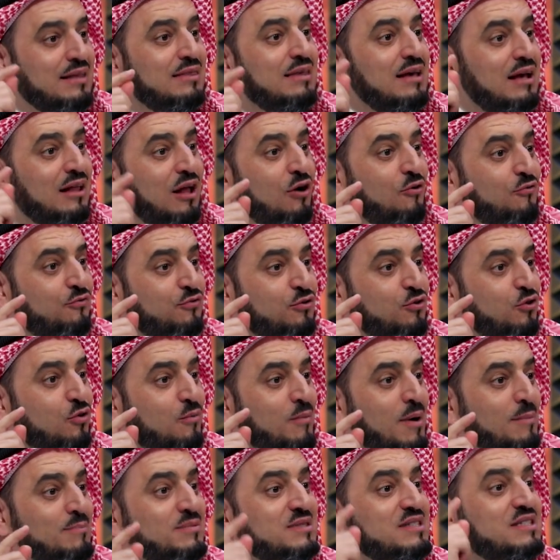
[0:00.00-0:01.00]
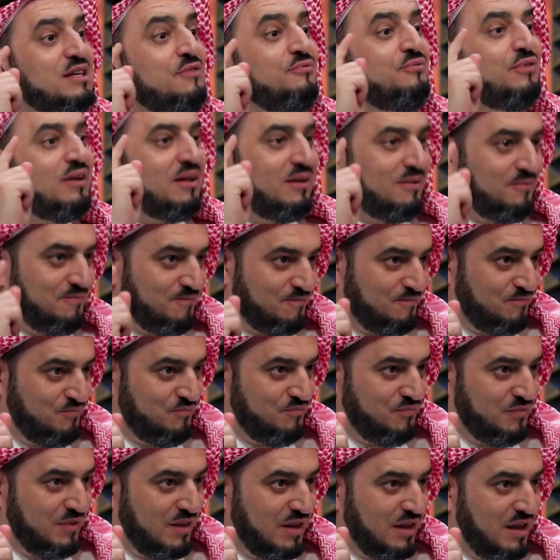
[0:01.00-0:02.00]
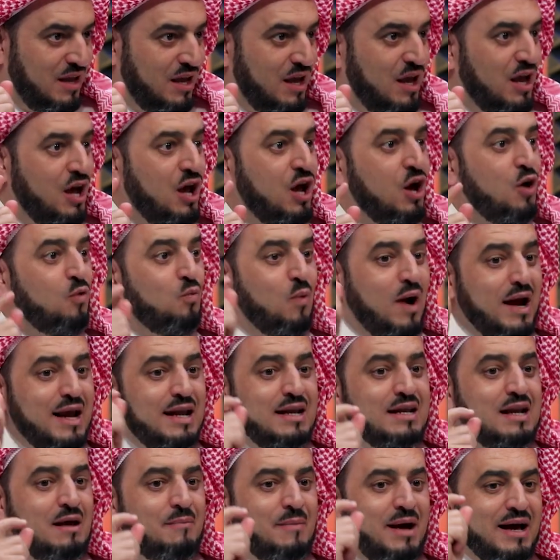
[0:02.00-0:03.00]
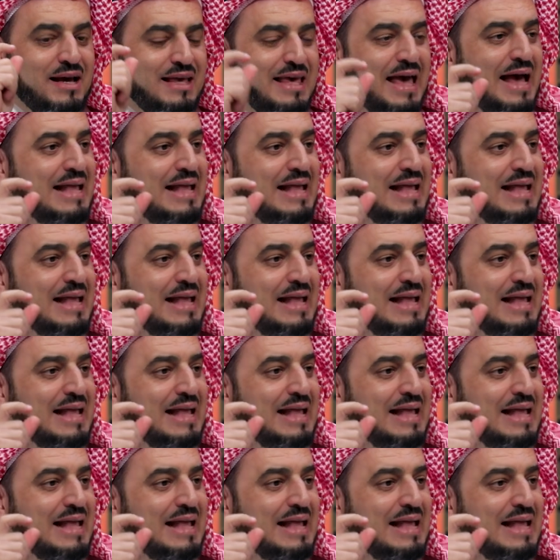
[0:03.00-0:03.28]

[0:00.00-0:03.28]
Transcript: and their impact on civilizations is essentially zero.